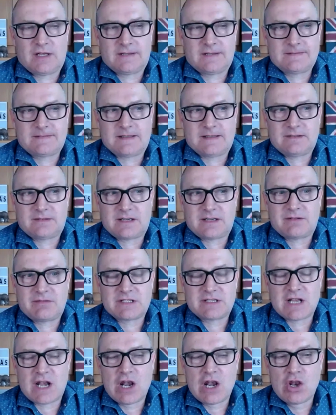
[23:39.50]
there is
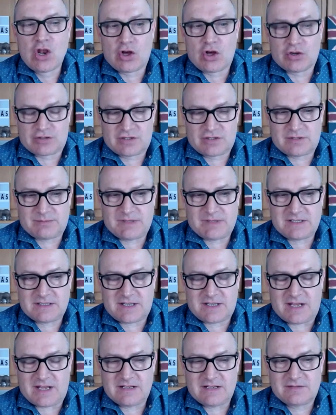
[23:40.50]
a lot to be
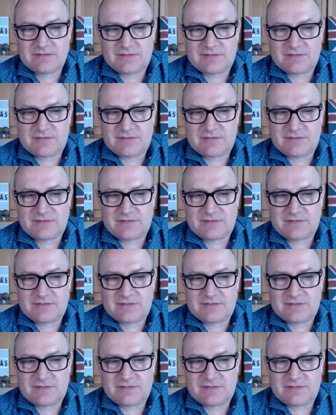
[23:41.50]
said.